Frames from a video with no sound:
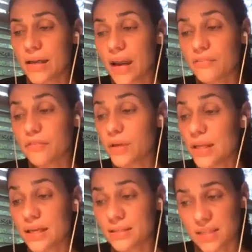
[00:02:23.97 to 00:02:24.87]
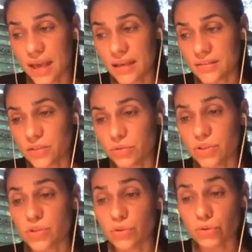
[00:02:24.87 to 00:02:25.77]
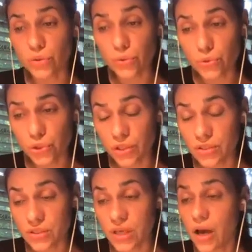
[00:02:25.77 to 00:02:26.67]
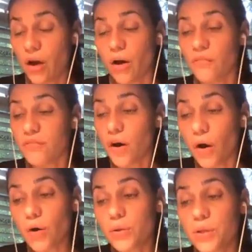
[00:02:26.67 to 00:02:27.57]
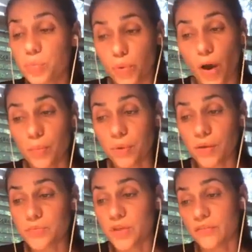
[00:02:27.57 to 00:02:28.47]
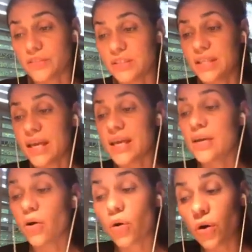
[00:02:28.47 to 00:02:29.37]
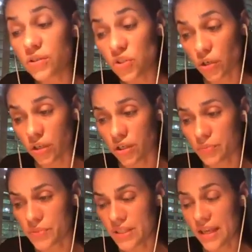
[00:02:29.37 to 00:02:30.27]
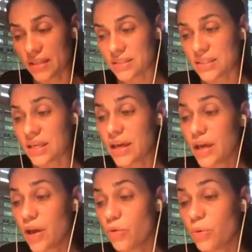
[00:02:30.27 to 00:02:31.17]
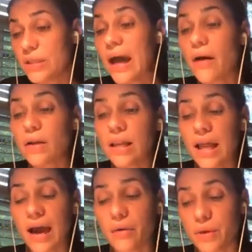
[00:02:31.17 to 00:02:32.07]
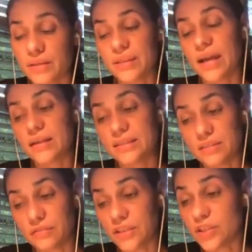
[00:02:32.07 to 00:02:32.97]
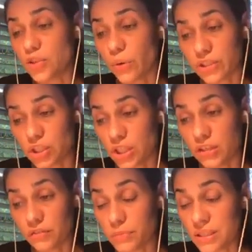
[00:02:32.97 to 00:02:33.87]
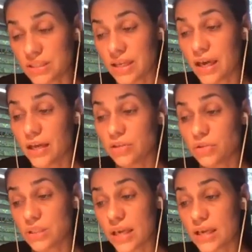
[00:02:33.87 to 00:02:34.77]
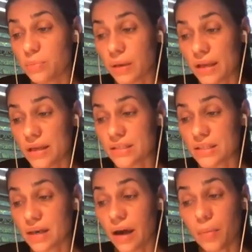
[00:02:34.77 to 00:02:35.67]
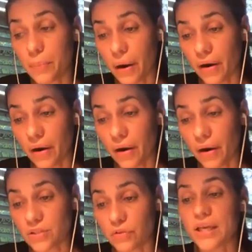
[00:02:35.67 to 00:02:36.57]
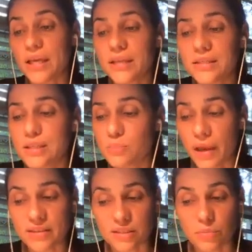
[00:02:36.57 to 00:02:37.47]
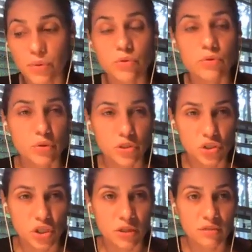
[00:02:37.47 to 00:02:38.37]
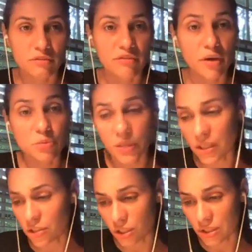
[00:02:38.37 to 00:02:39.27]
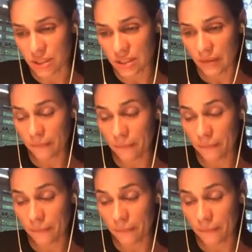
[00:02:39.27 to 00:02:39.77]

carefully attend to the solutions of all the problems of the day or circumstance, without allowing their individual achievements to take place apart from the indispensable Christian foundations.